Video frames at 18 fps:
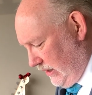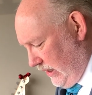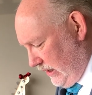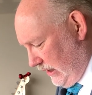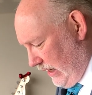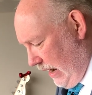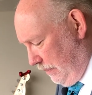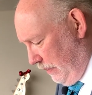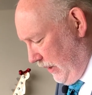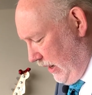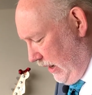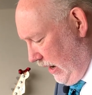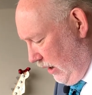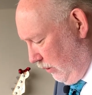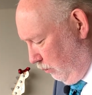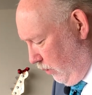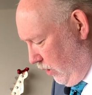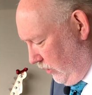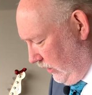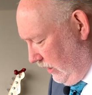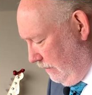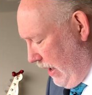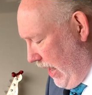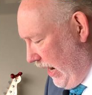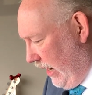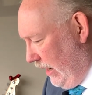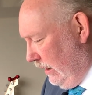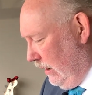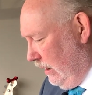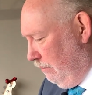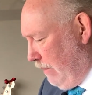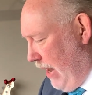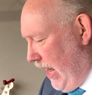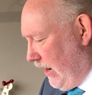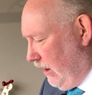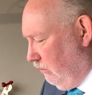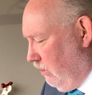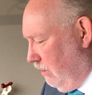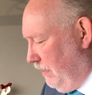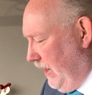this cup in an unworthy manner will